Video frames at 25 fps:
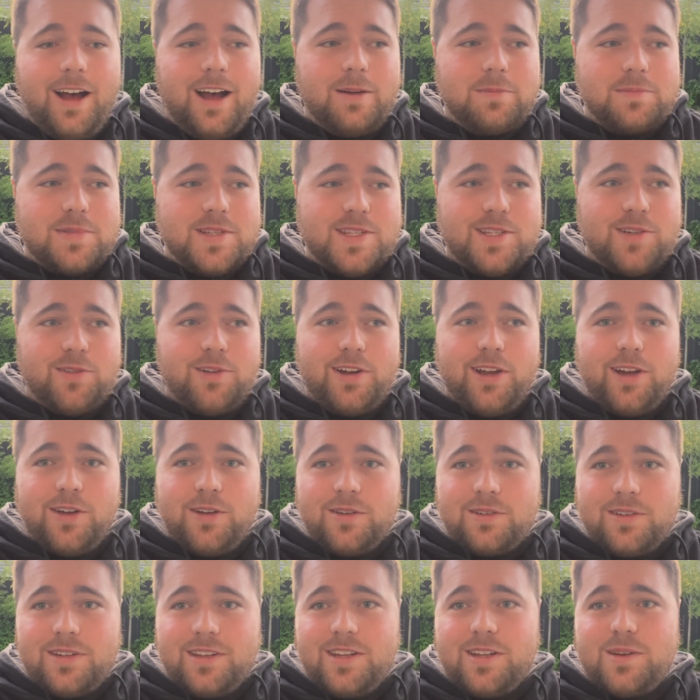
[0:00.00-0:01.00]
Sorry I
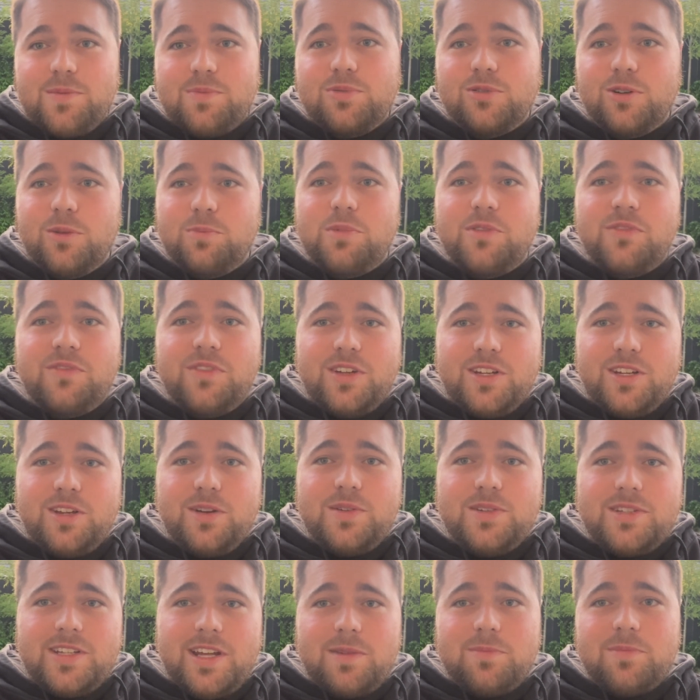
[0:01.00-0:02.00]
couldn't get a proper
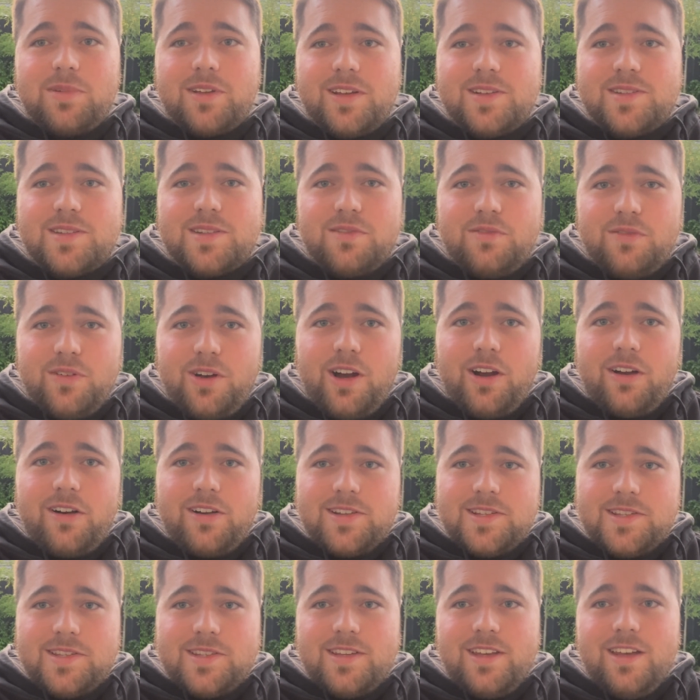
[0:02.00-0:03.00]
video done because of the
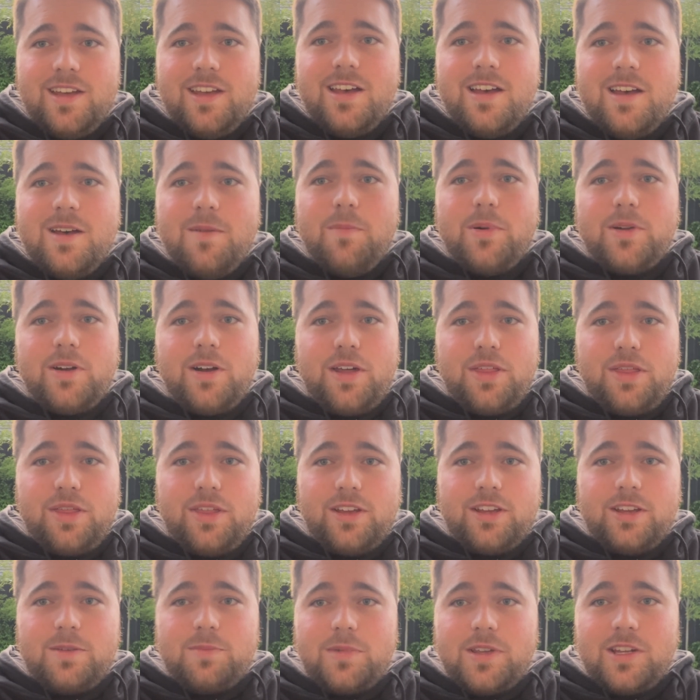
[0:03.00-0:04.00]
virus, but I
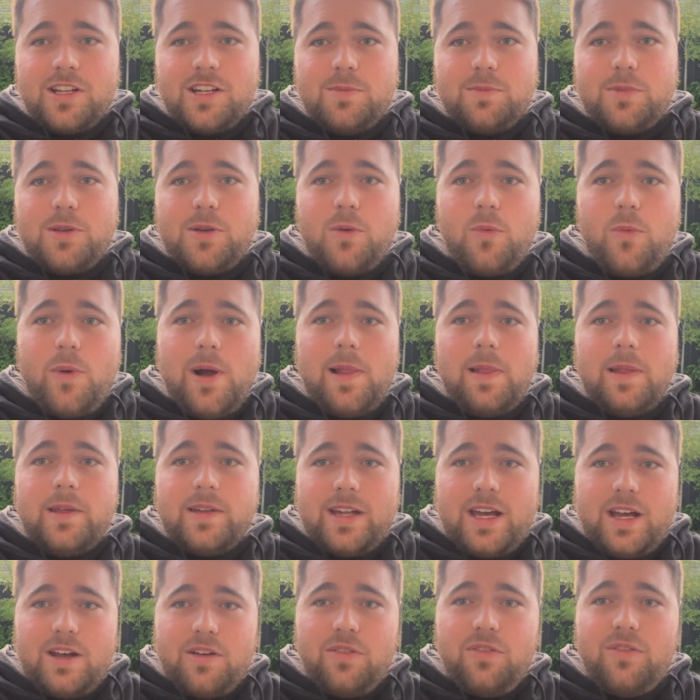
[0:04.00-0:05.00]
think I'm going to be well
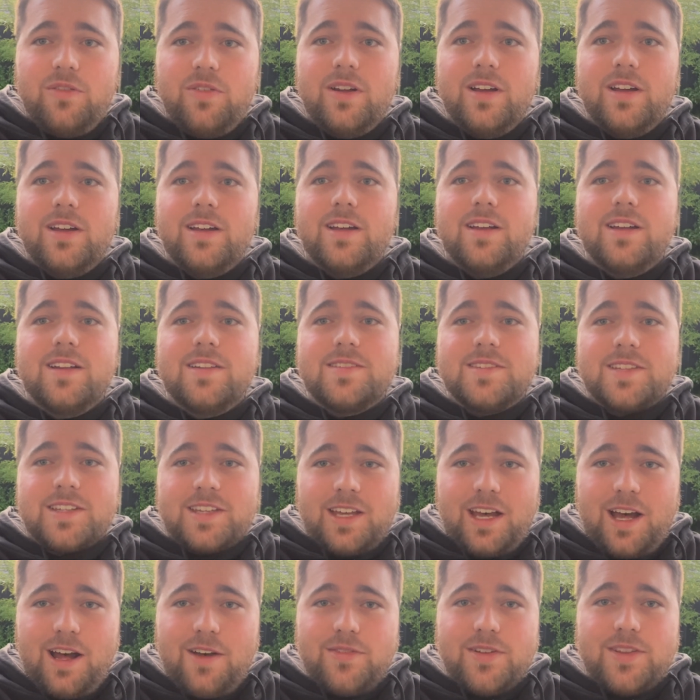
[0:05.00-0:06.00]
enough to
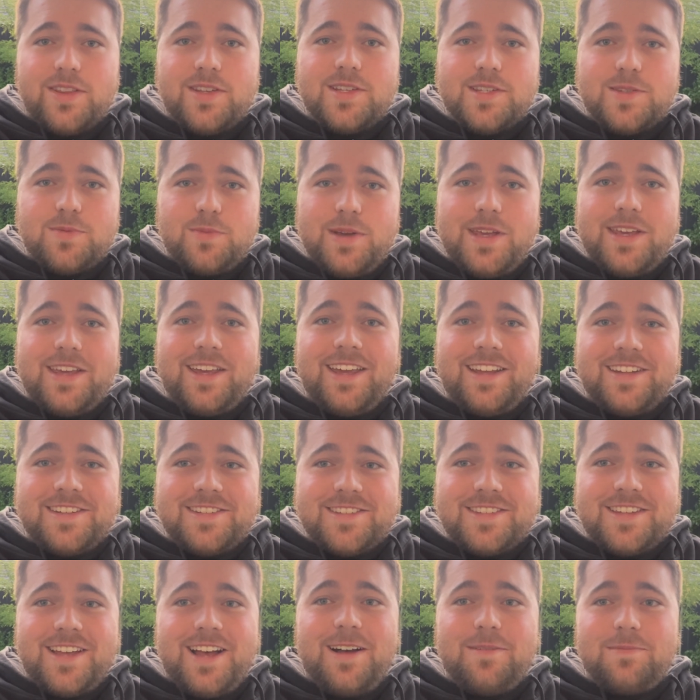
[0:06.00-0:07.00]
cover this
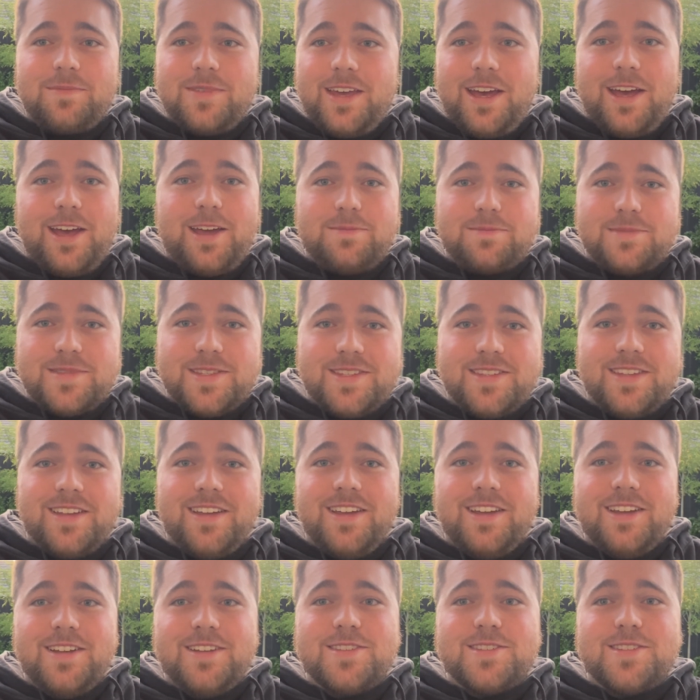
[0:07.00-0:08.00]
weekend's games,
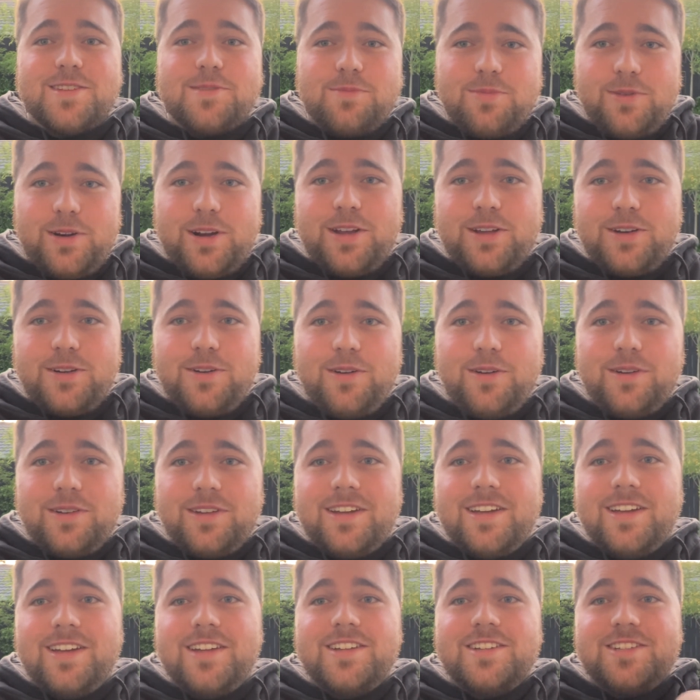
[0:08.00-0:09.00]
so bring it
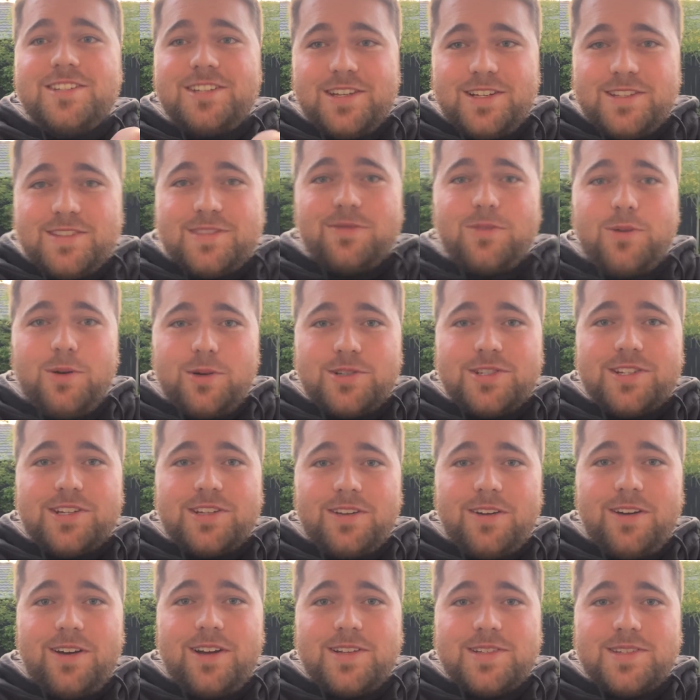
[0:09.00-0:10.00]
on. Cheers for
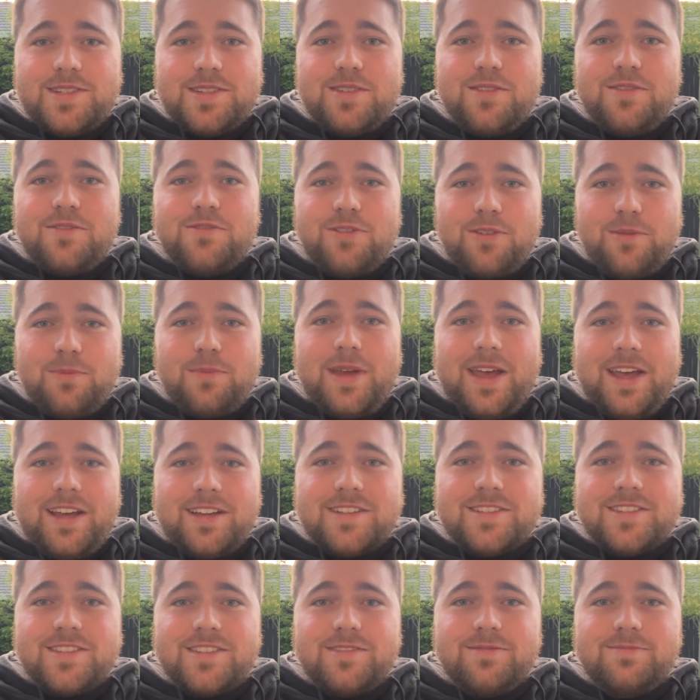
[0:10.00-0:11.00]
watching, guys, from
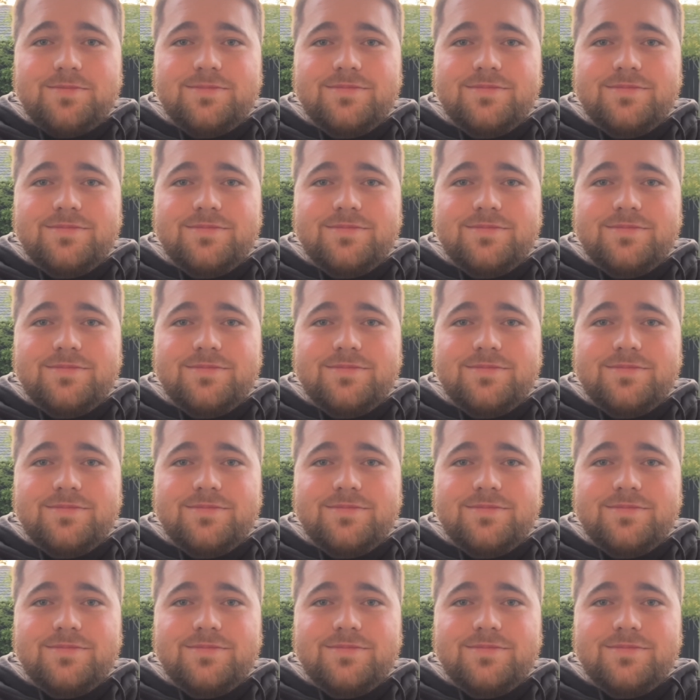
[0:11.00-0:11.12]
Max.